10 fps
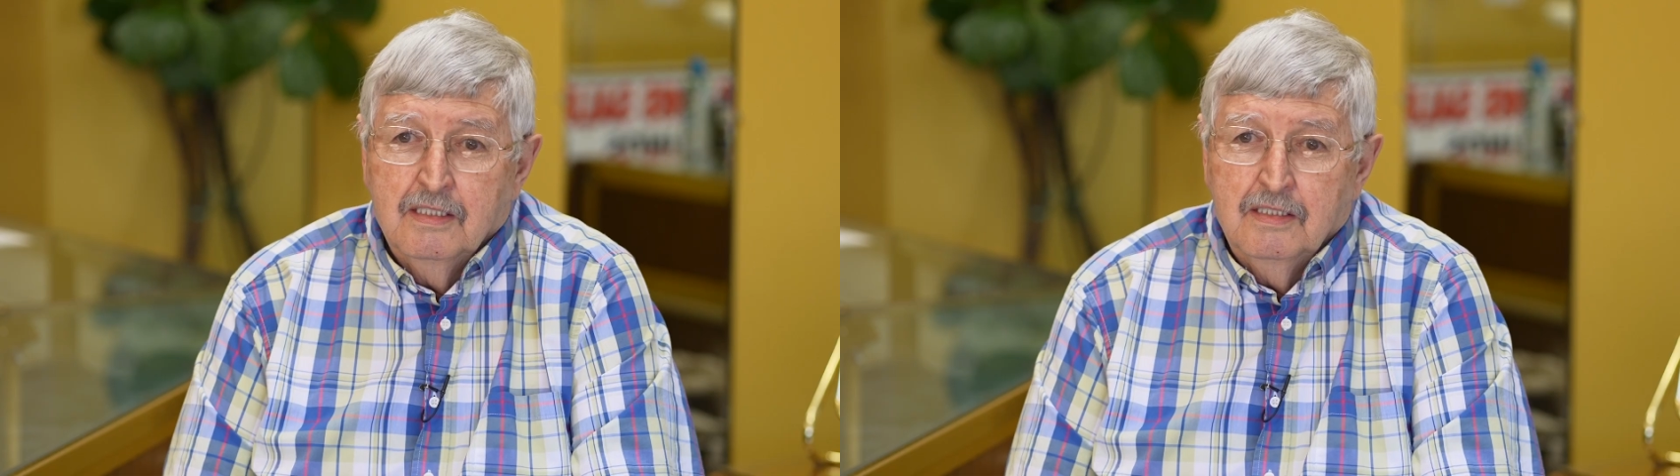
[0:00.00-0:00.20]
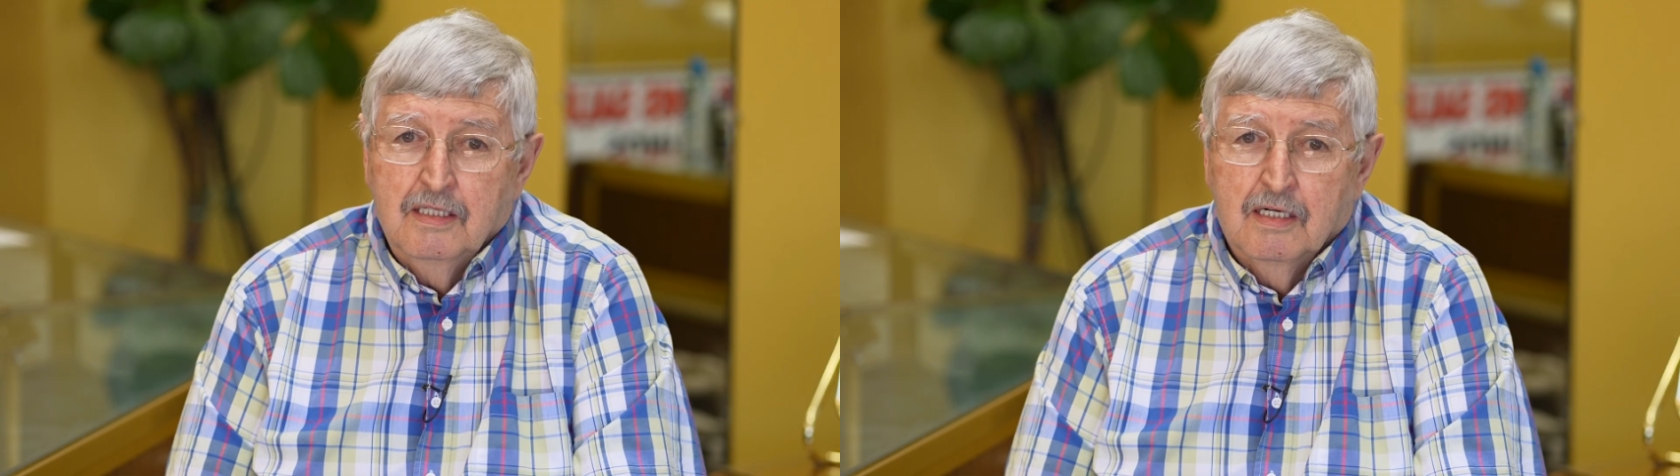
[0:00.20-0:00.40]

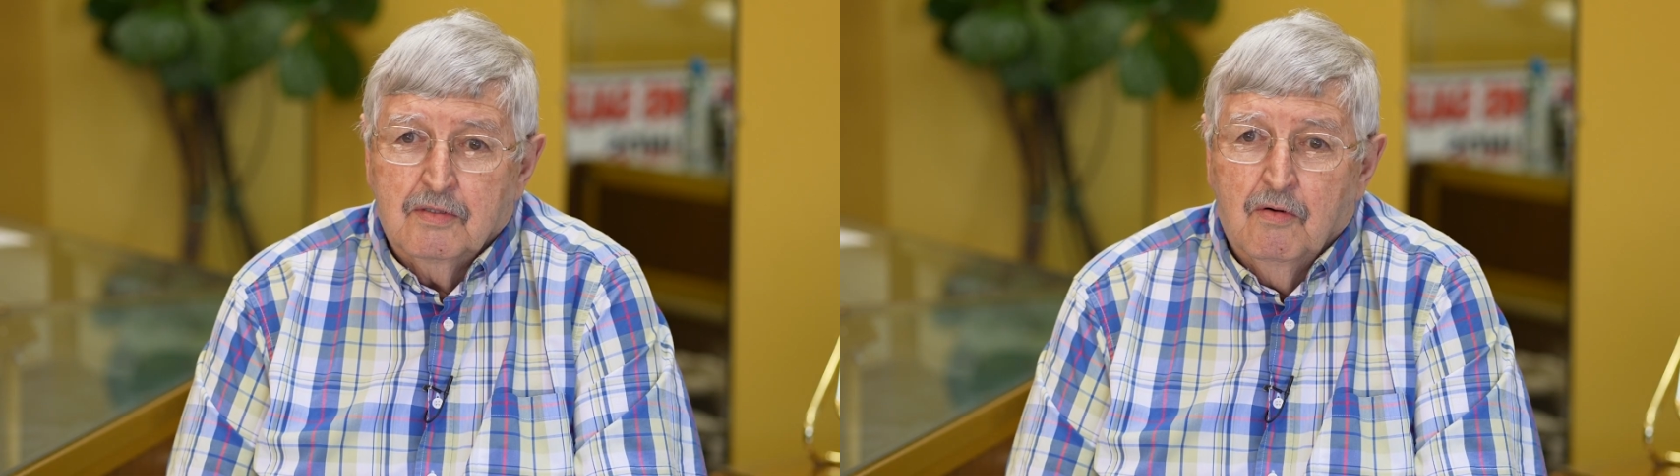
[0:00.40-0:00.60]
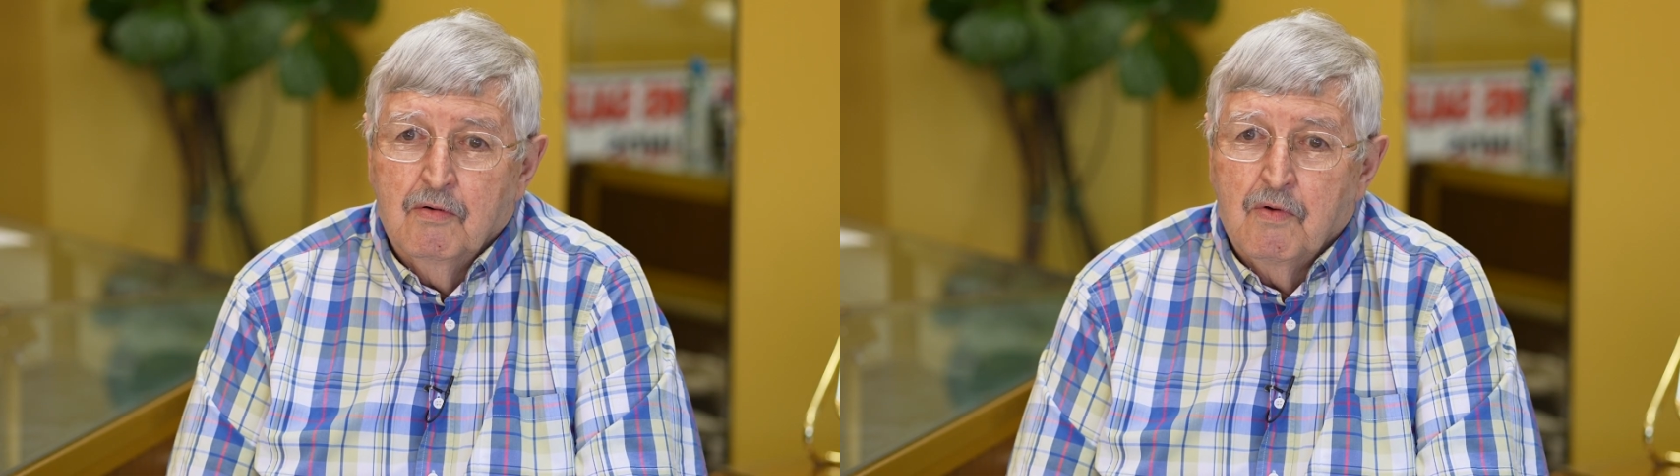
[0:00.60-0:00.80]
You know,
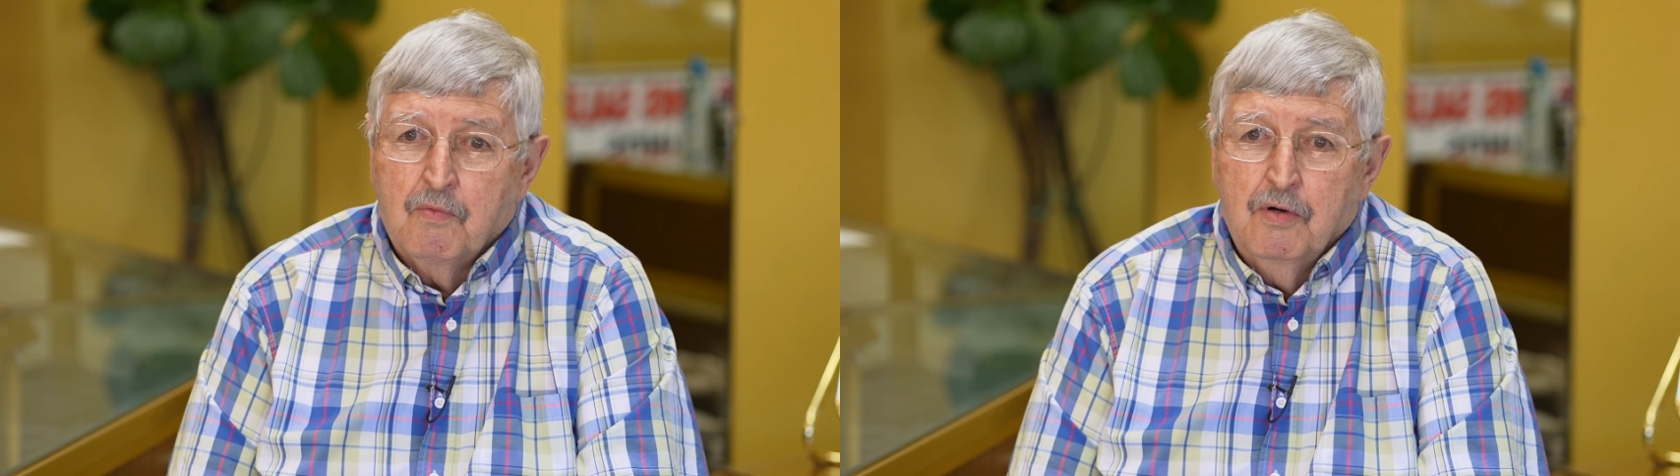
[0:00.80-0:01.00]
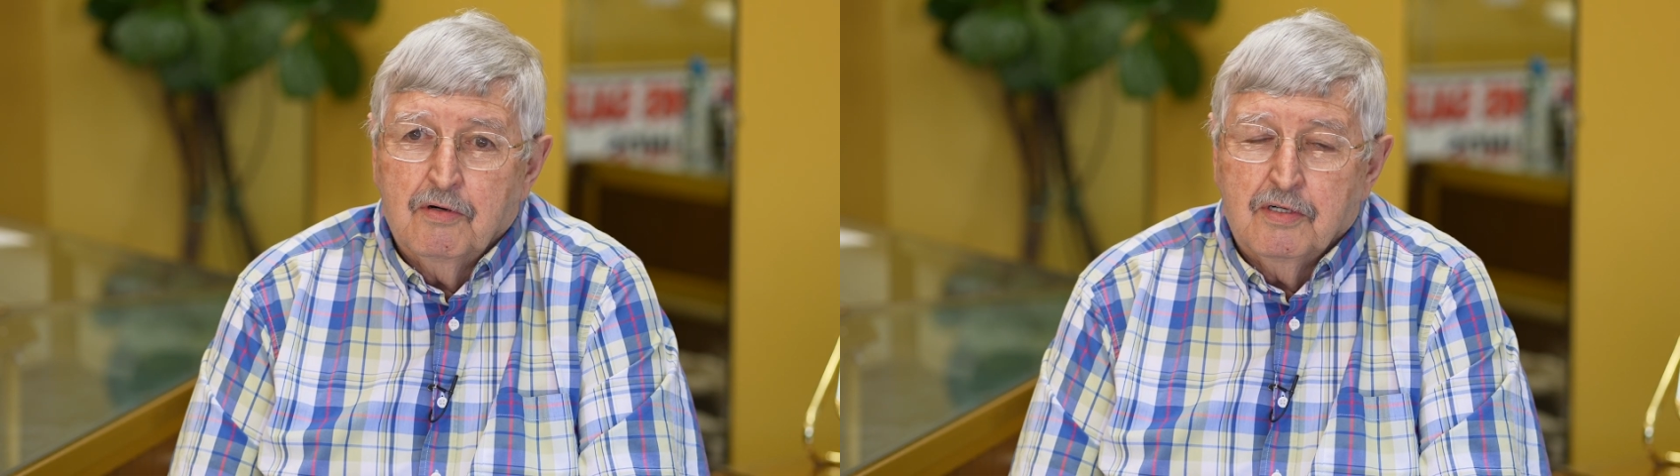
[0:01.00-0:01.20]
going
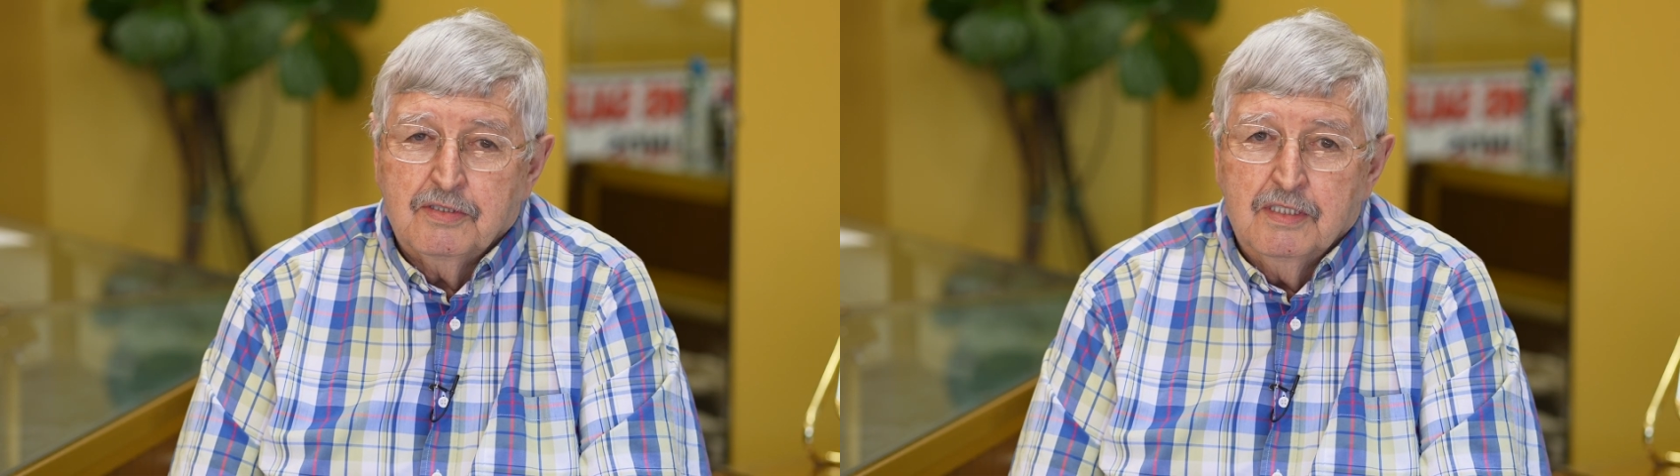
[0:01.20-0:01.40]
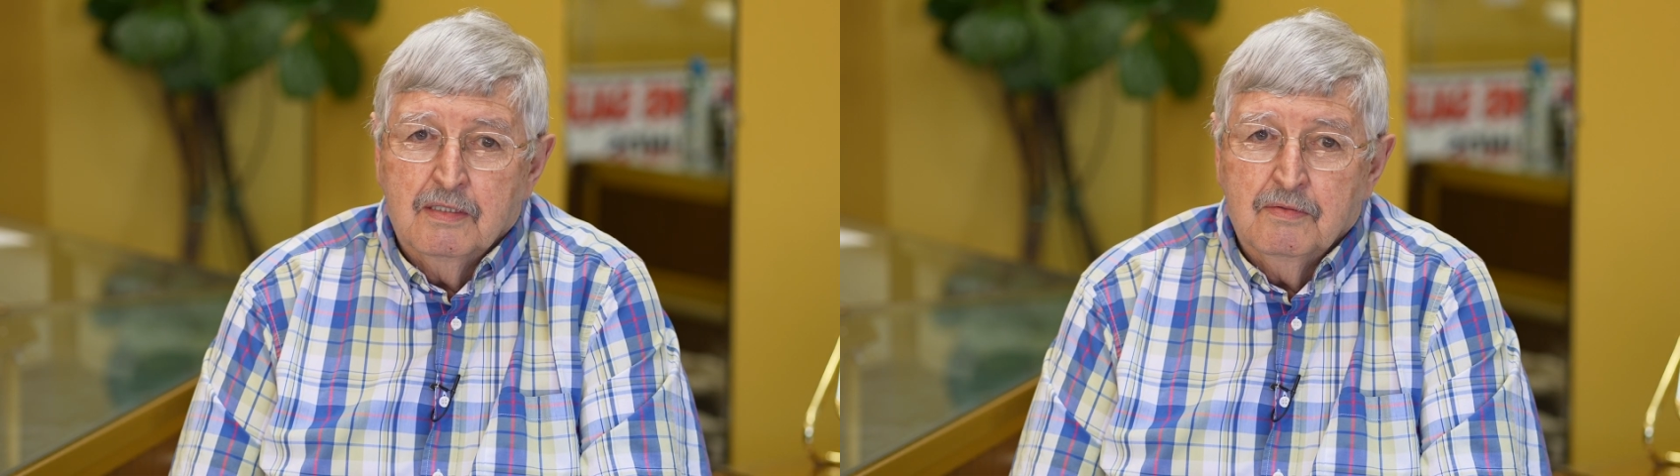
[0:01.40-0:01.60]
with
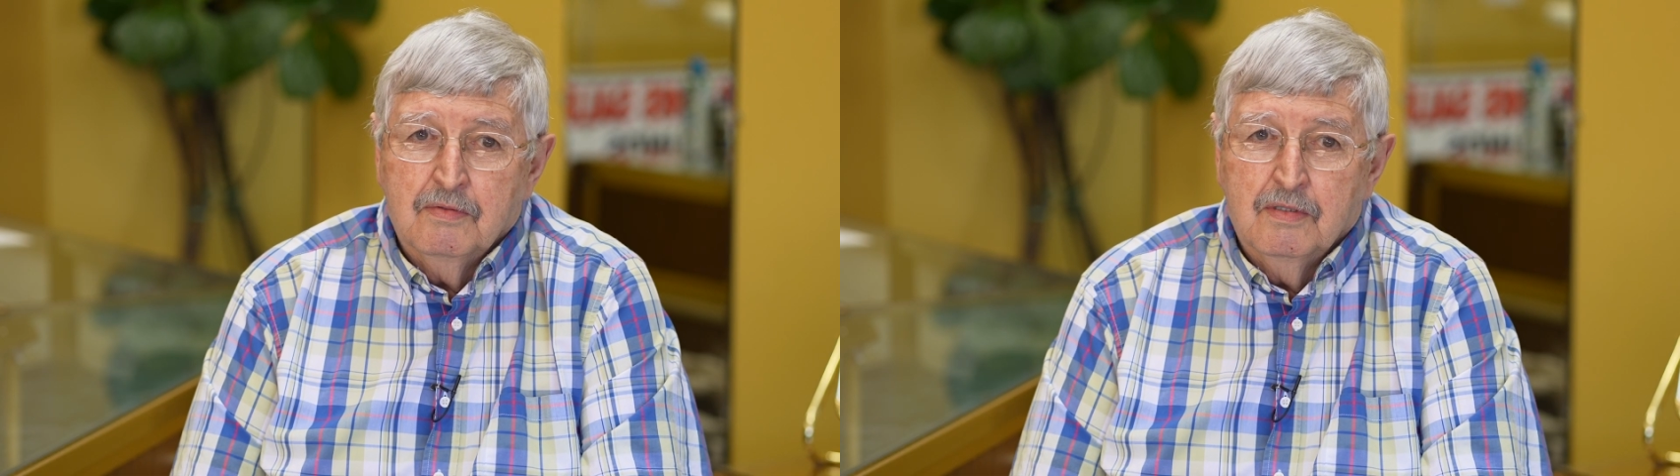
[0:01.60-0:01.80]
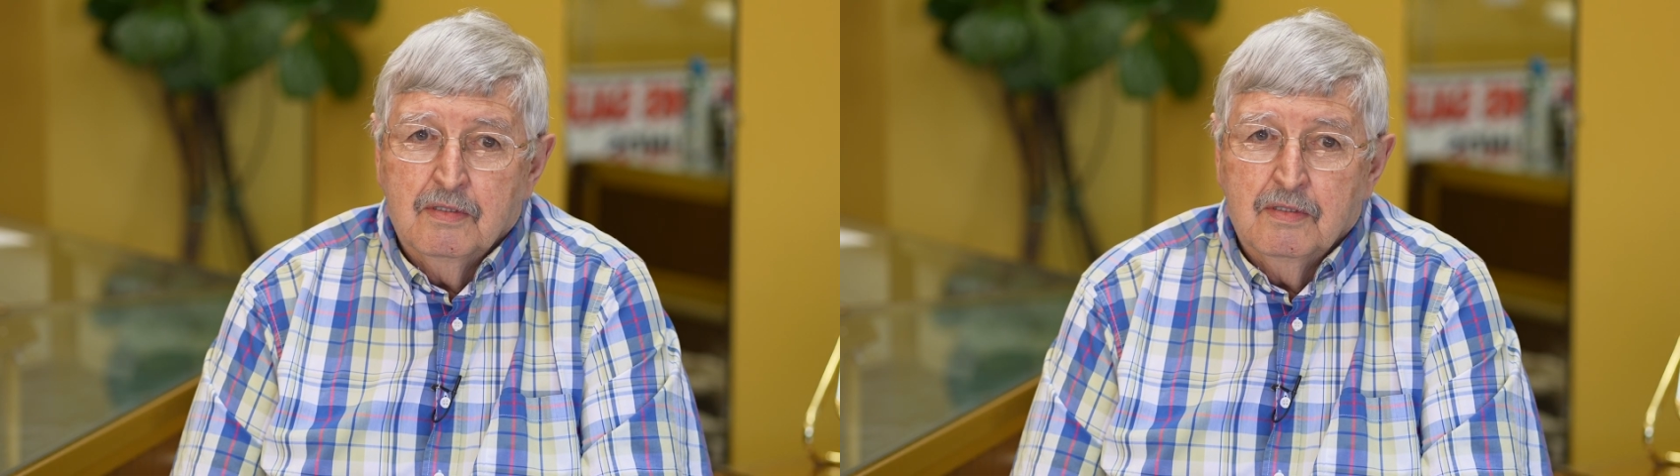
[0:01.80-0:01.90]
Wilkerson